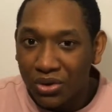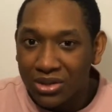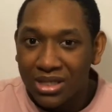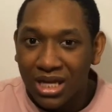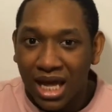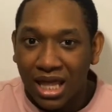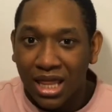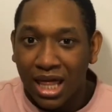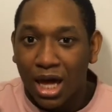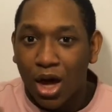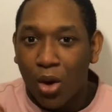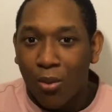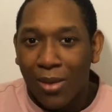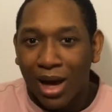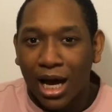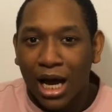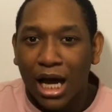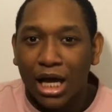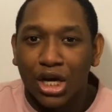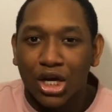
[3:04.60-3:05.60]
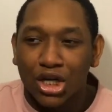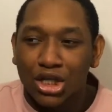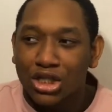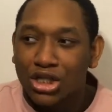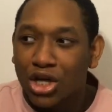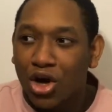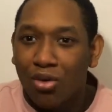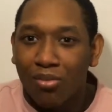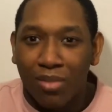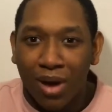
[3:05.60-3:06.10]
saying like, oh my god, you're
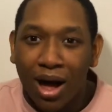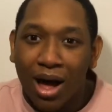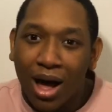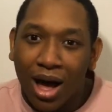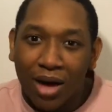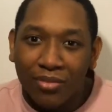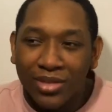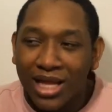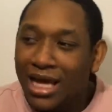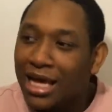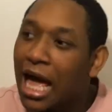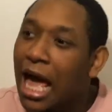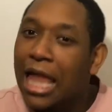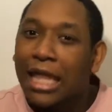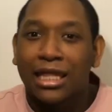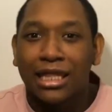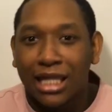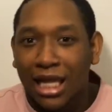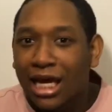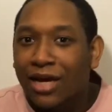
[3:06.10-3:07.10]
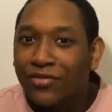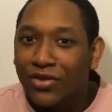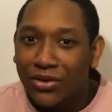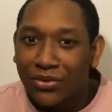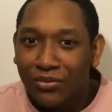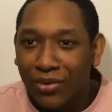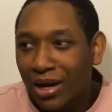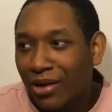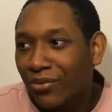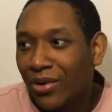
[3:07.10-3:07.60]
so bomb, like, I love you,
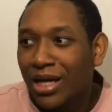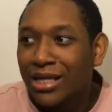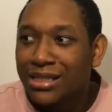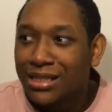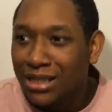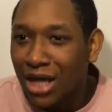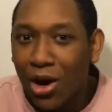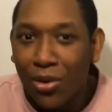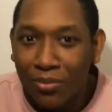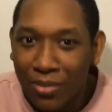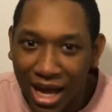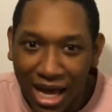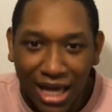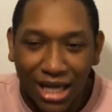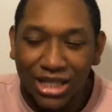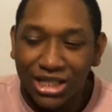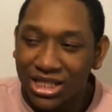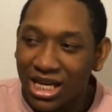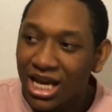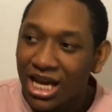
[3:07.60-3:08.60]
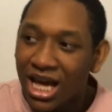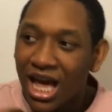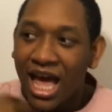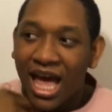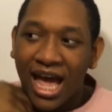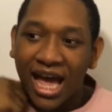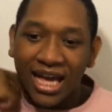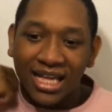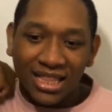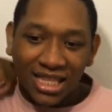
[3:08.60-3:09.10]
Ray Ray, so much.
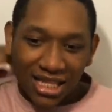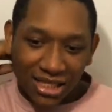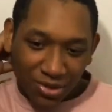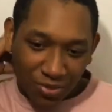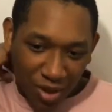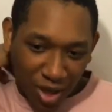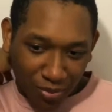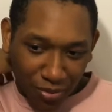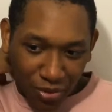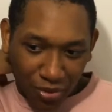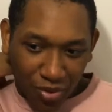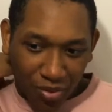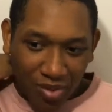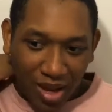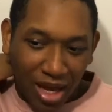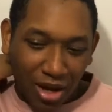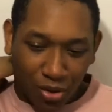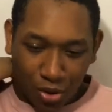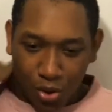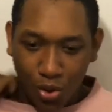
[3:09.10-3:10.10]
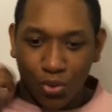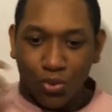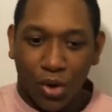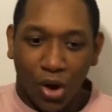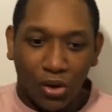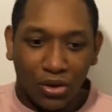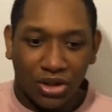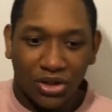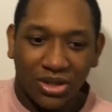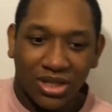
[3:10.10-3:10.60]
And then people were like, who
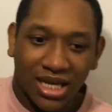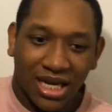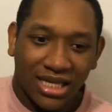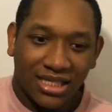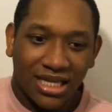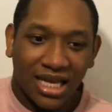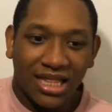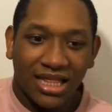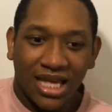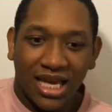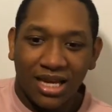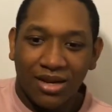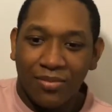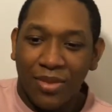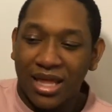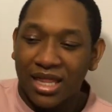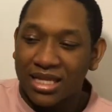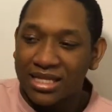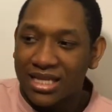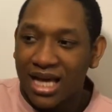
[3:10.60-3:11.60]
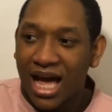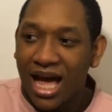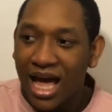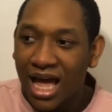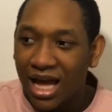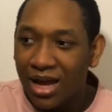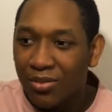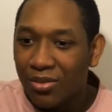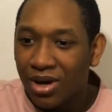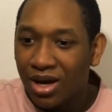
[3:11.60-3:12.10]
wrote you this? And then by the
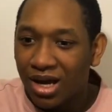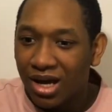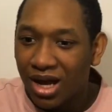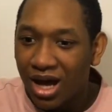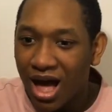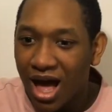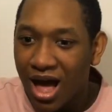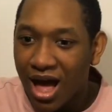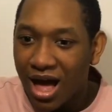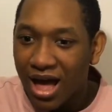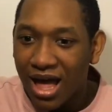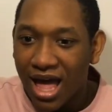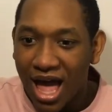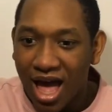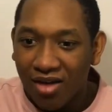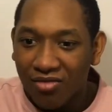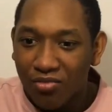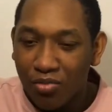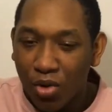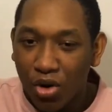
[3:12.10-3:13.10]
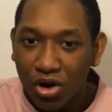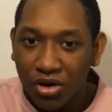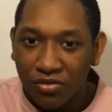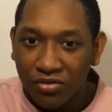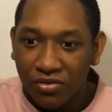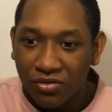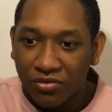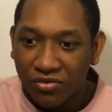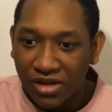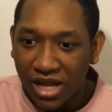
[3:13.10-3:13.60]
time I have more
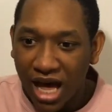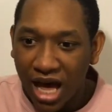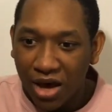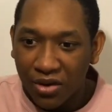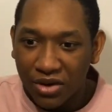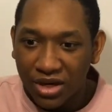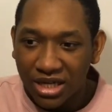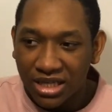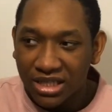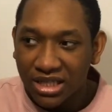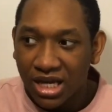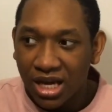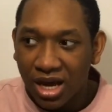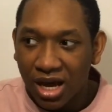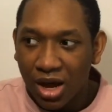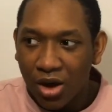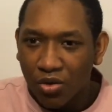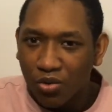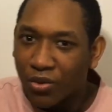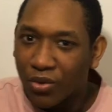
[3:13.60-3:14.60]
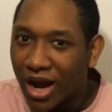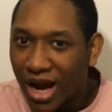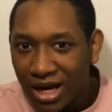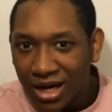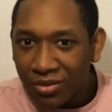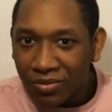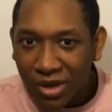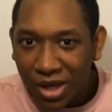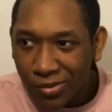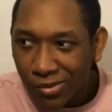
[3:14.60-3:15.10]
flowers,
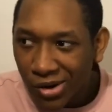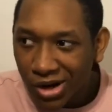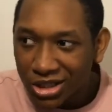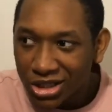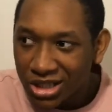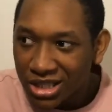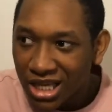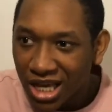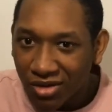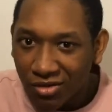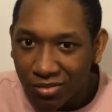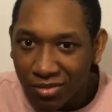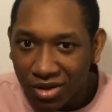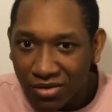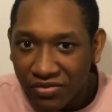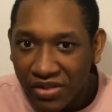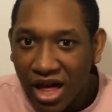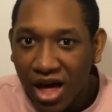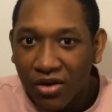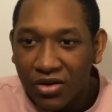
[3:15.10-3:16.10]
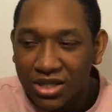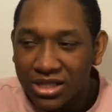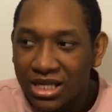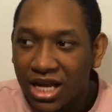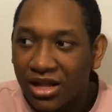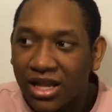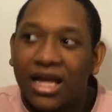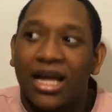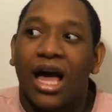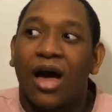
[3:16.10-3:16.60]
random people are just giving me flowers now.
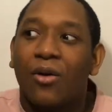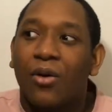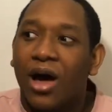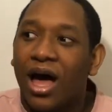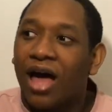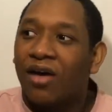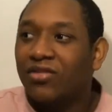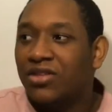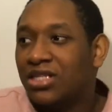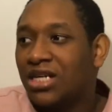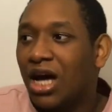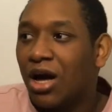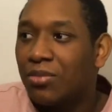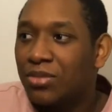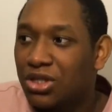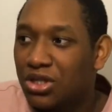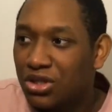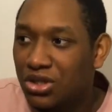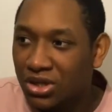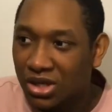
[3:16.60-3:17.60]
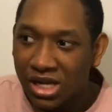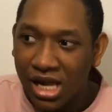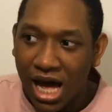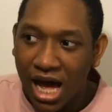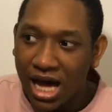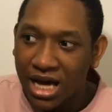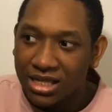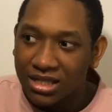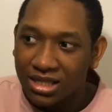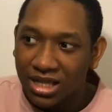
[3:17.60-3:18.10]
Like, I will have to come to
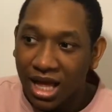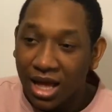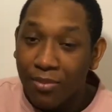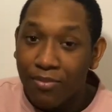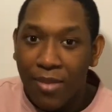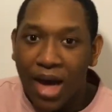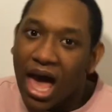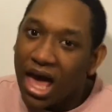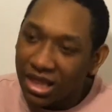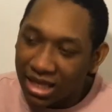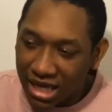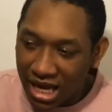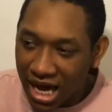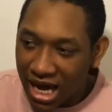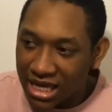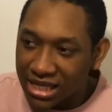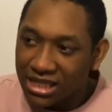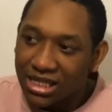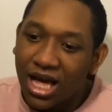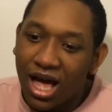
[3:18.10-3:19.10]
class, like math class,